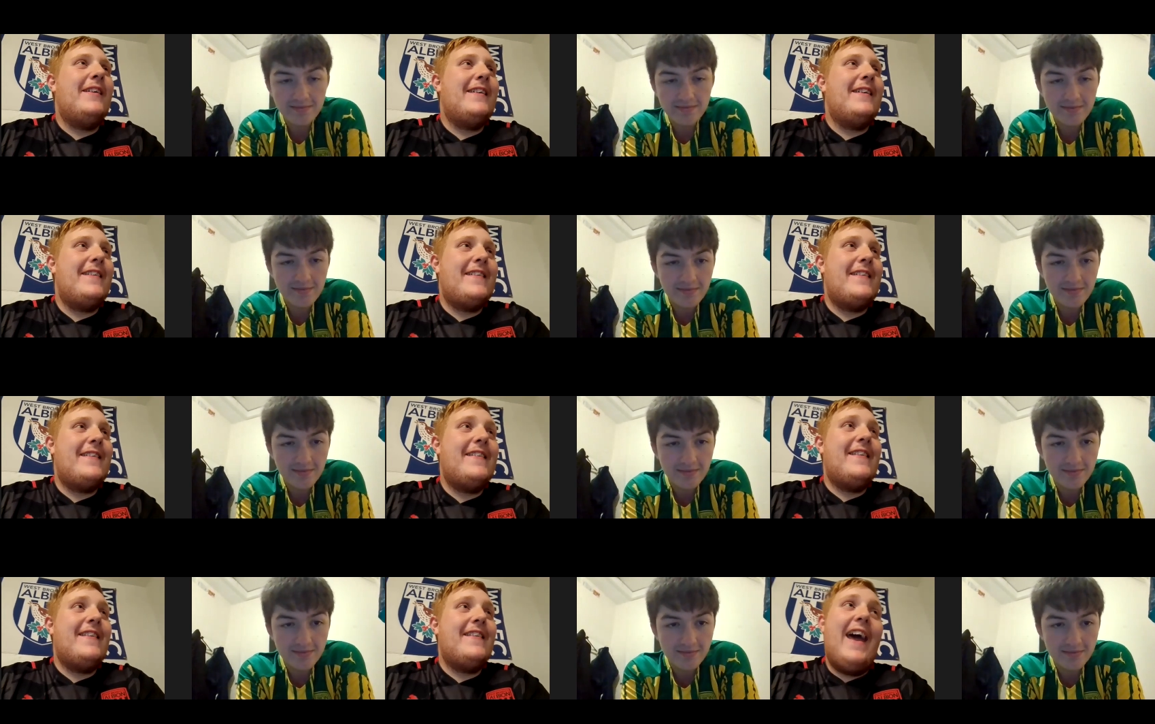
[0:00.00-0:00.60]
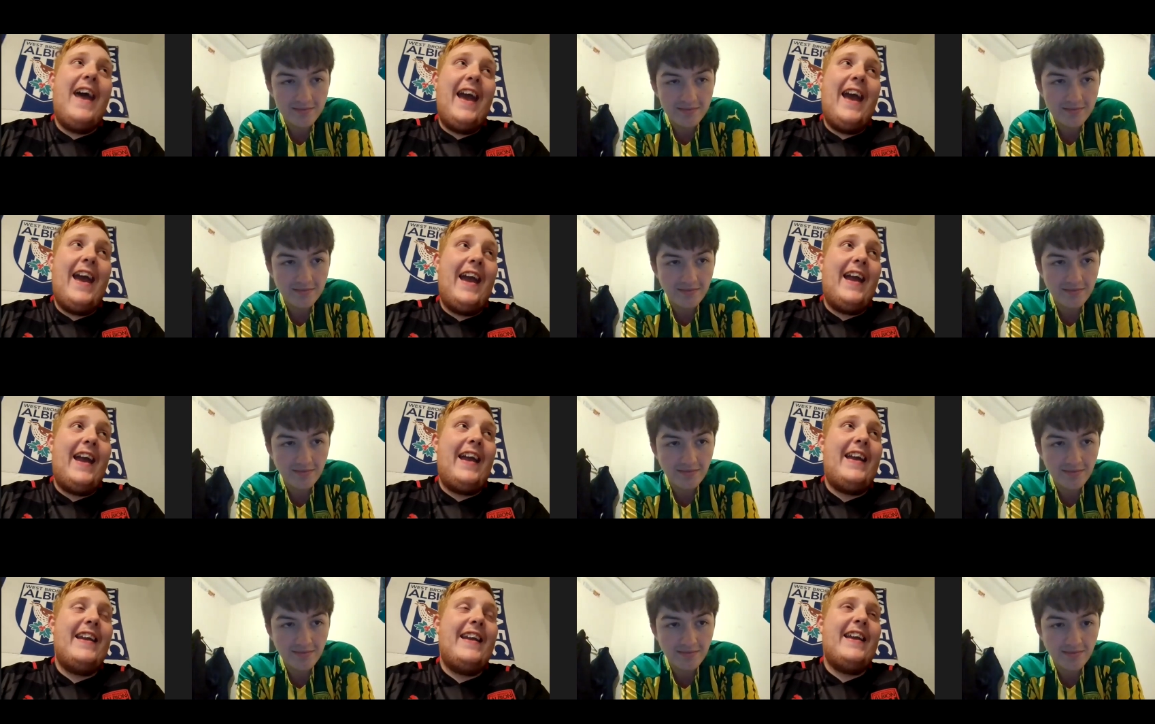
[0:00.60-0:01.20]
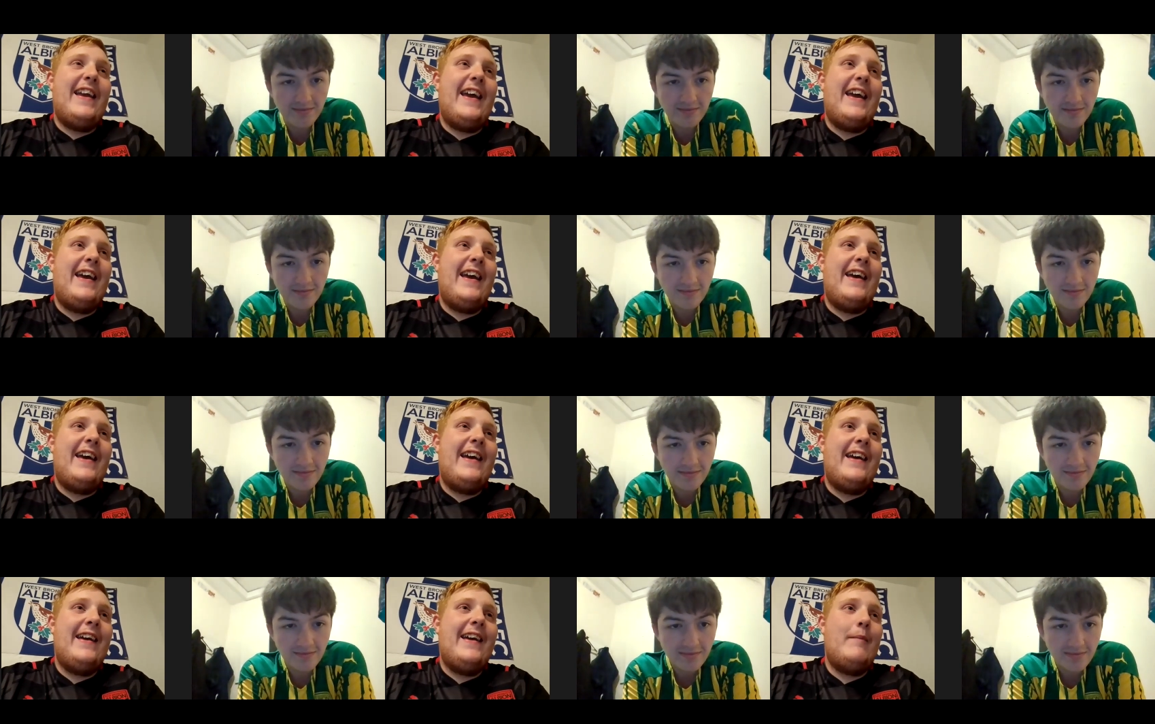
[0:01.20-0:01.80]
Speaker 1: to say
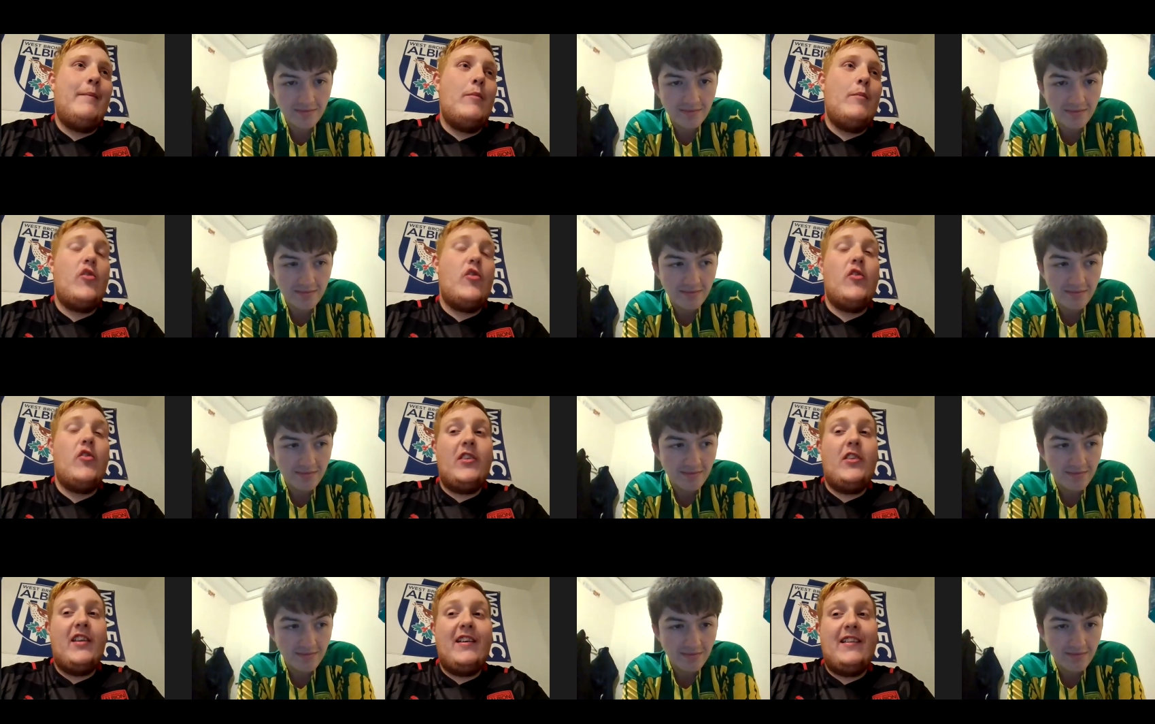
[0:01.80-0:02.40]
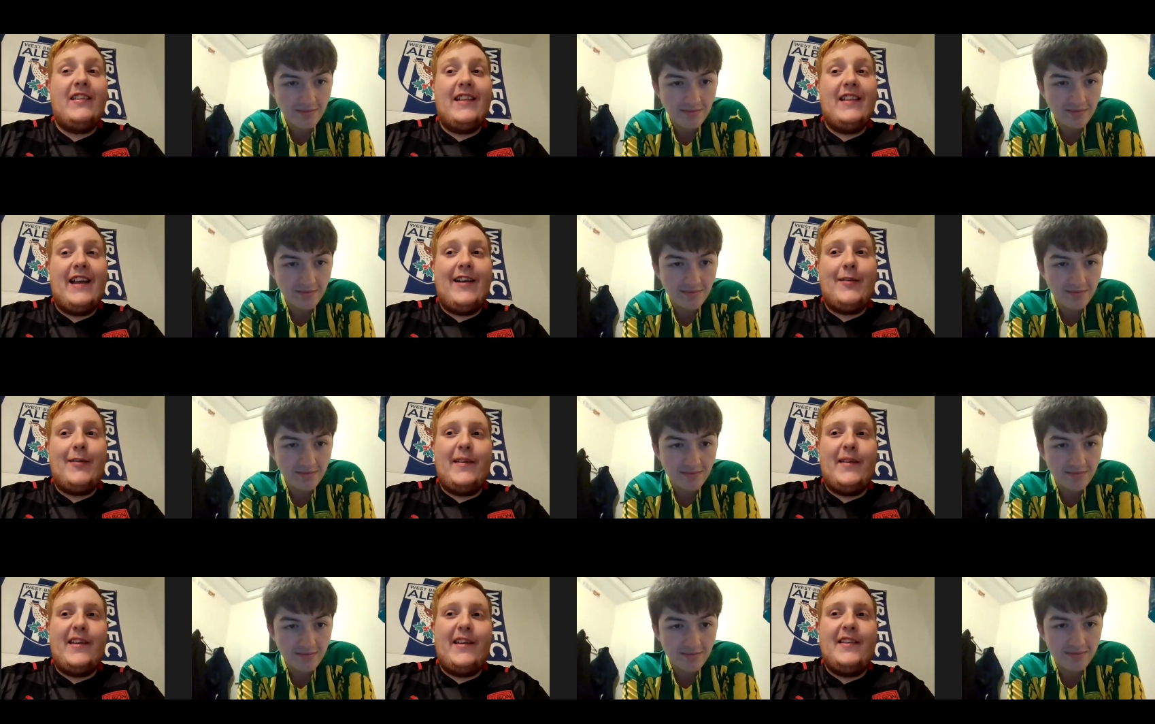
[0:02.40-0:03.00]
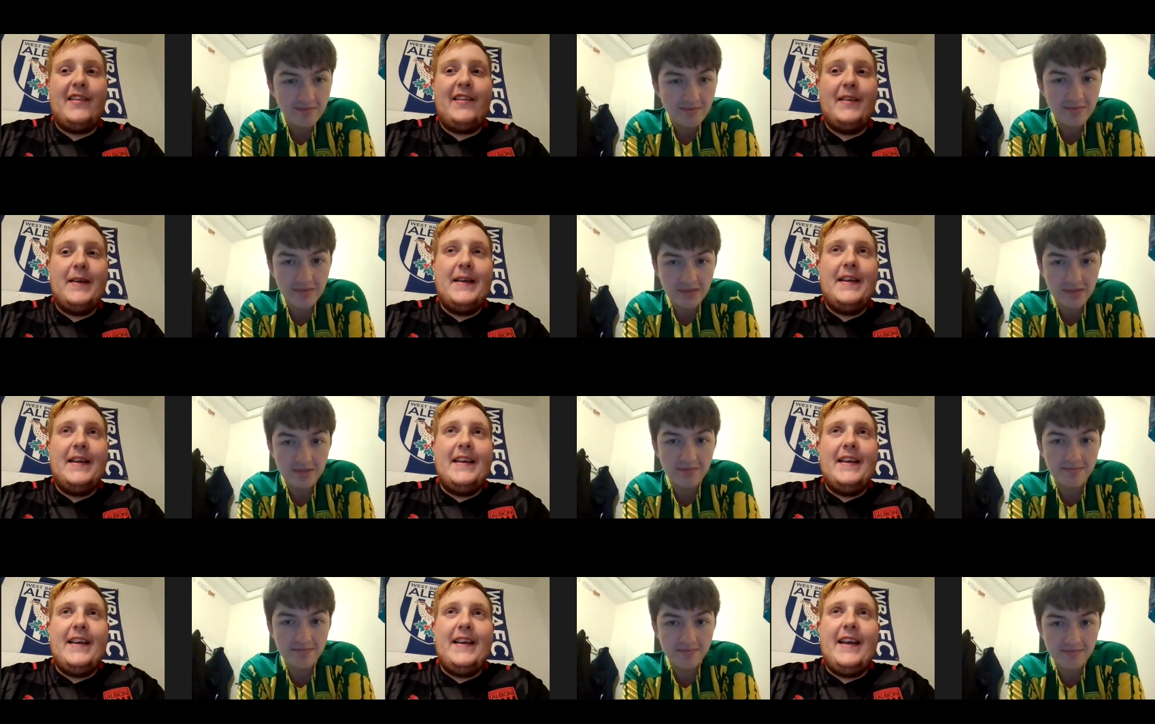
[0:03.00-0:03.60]
um, 2 0 Albion.
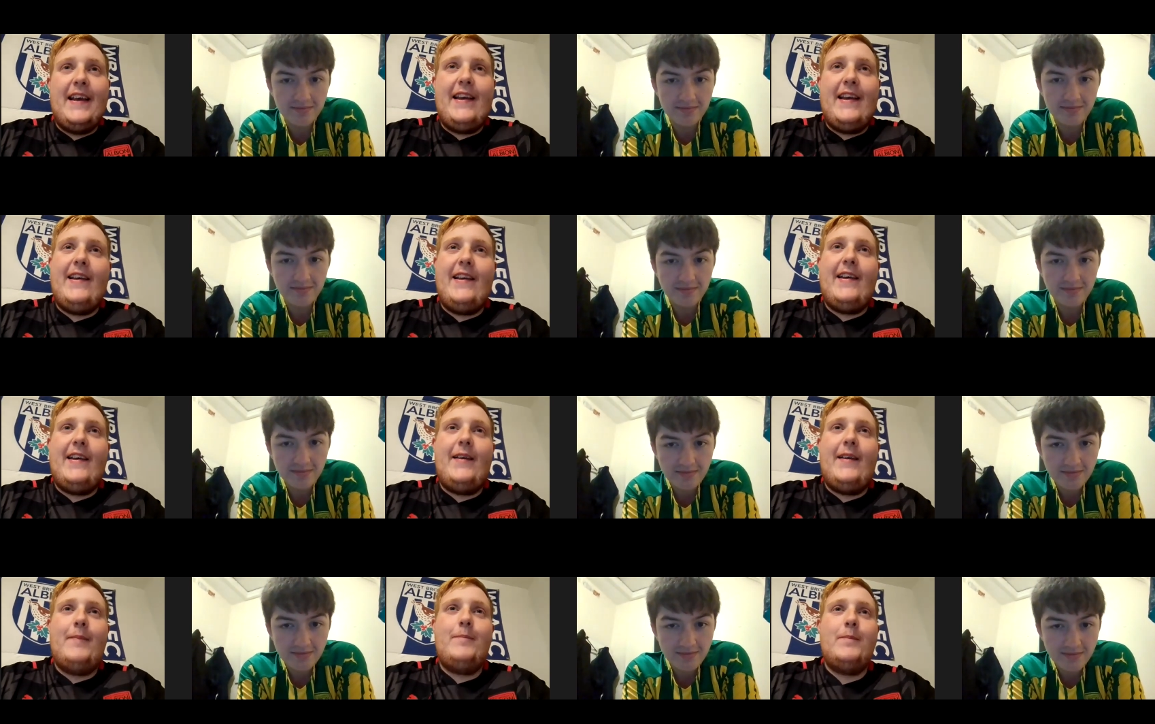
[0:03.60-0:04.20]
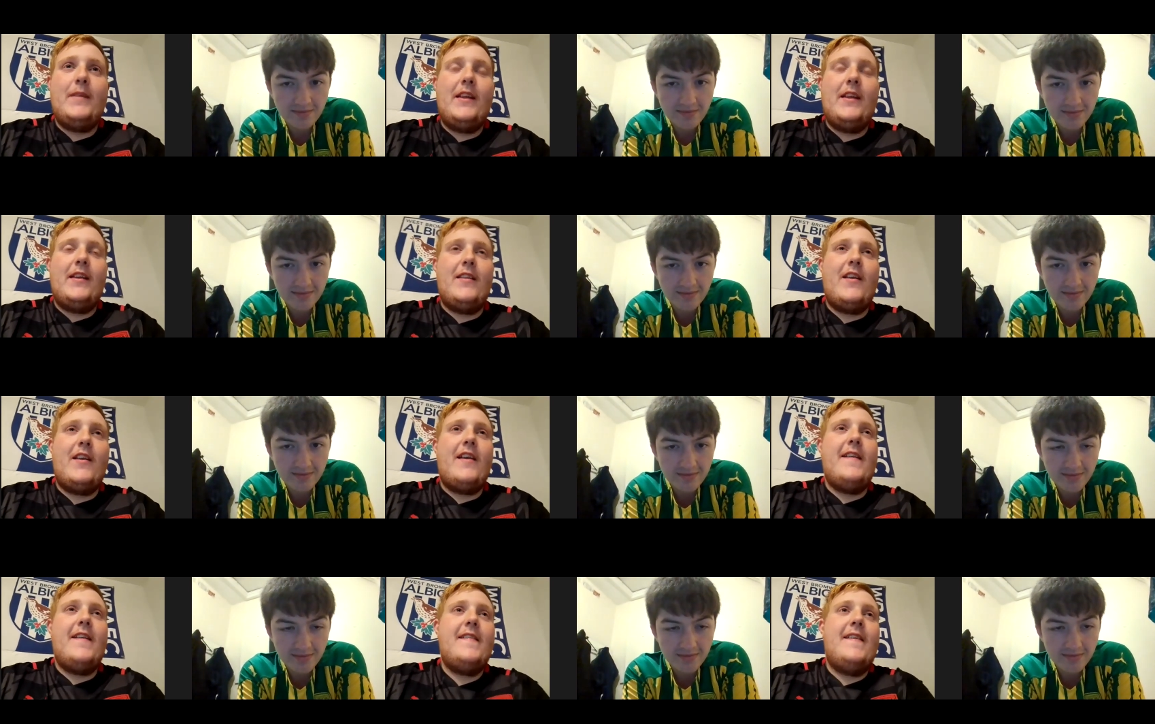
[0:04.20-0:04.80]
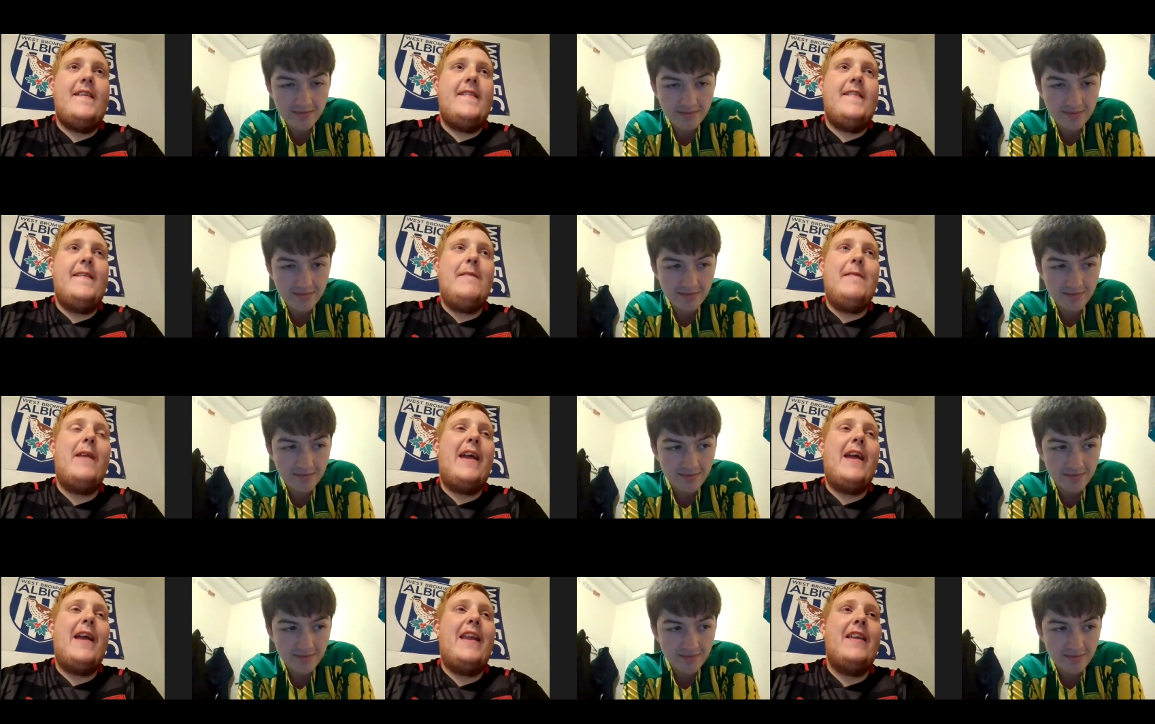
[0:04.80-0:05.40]
Um, you know, nice easy
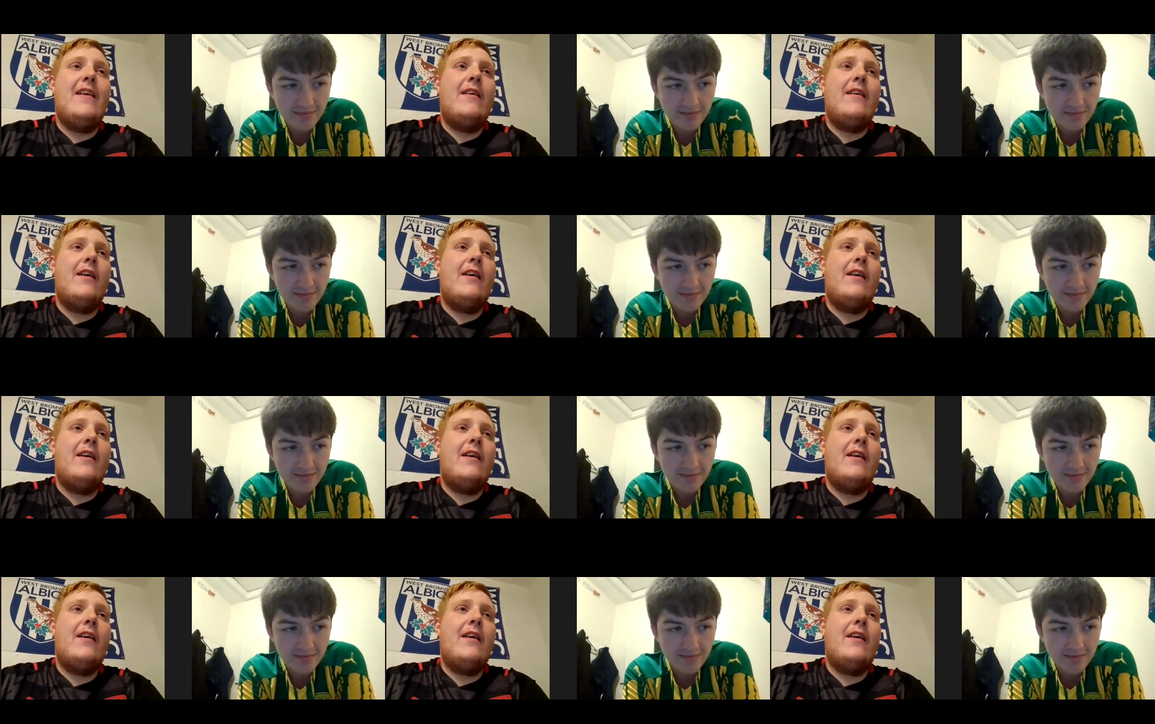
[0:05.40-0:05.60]
win.